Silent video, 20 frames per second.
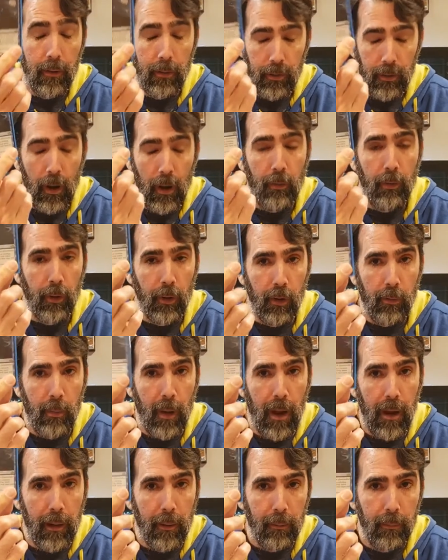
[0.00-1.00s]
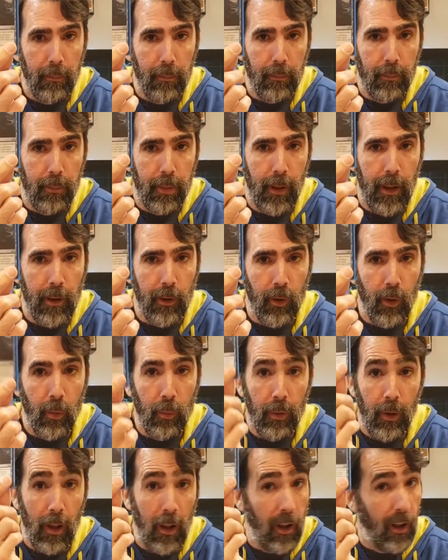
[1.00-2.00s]
Several of my play
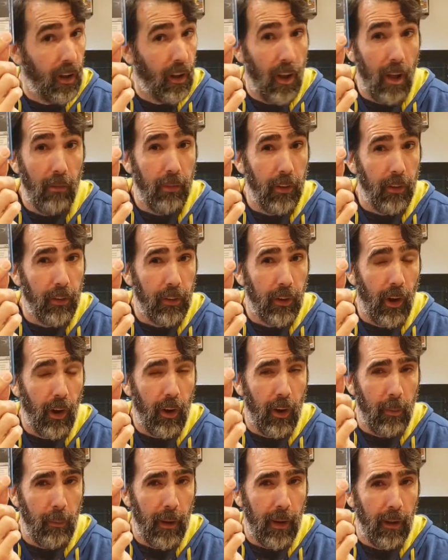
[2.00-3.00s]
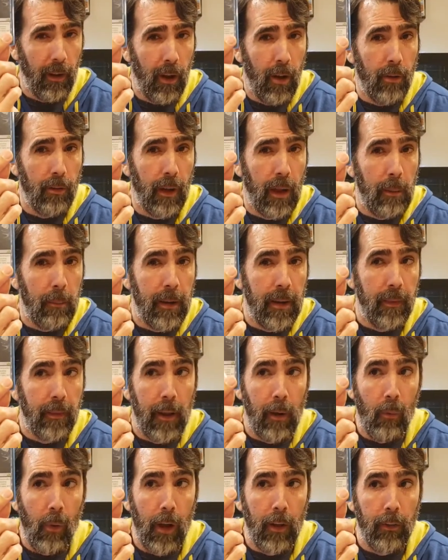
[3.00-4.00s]
group love this card, and by love I mean
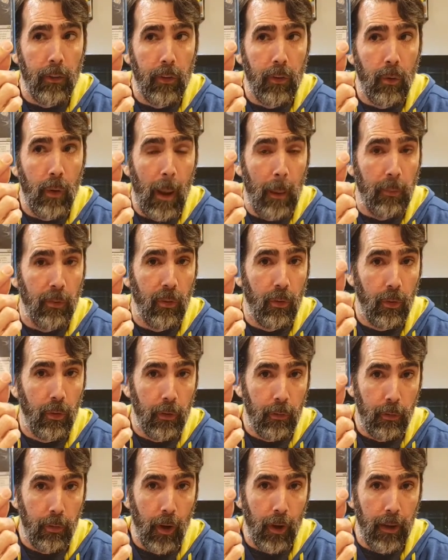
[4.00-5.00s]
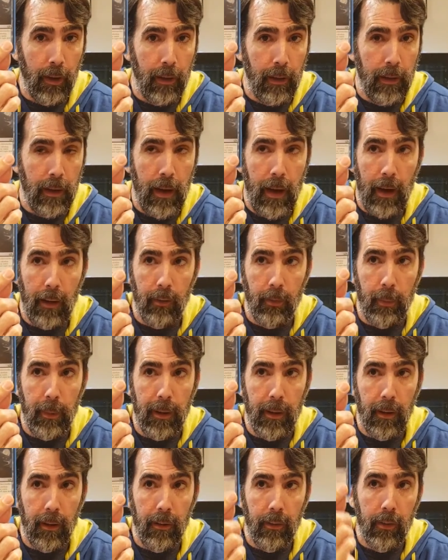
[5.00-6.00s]
they want to absolutely fuck it in the ass
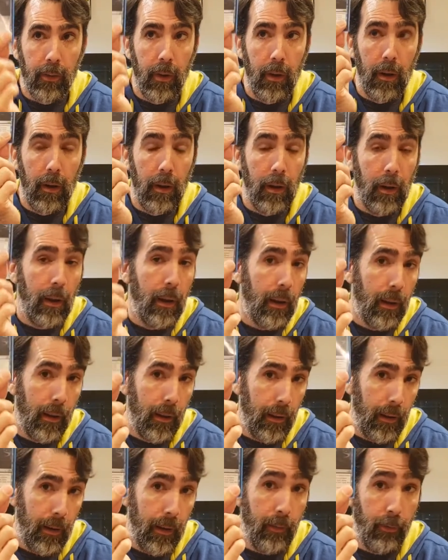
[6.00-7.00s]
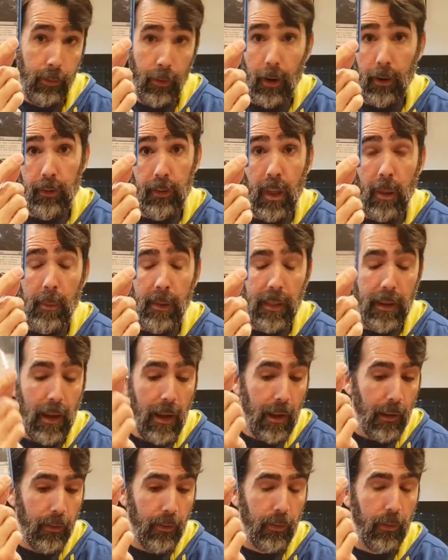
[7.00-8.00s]
because it fucks them in the
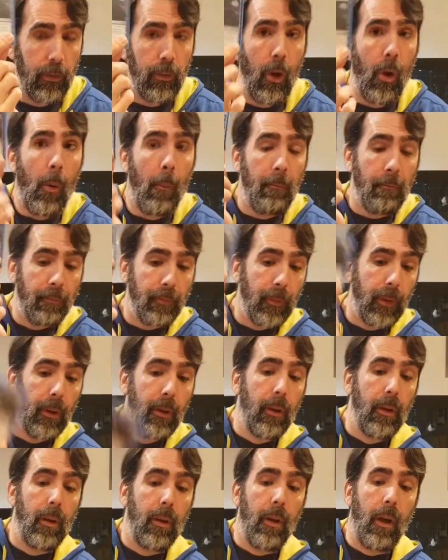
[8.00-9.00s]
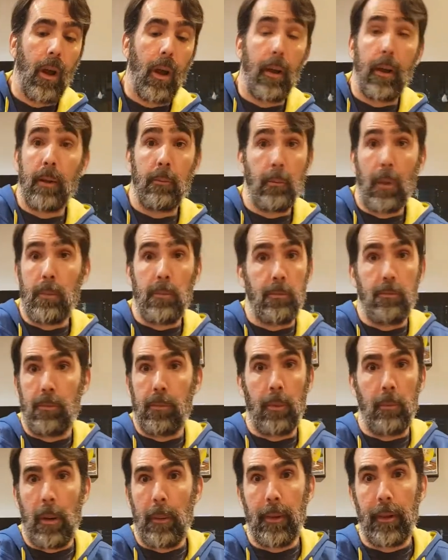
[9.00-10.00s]
ass. So, and
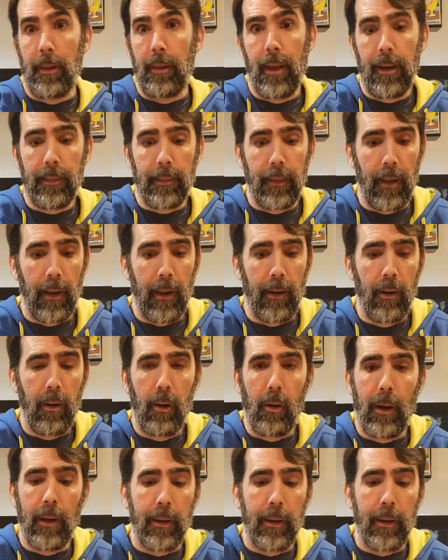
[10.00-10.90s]
maybe they like that. I don't know.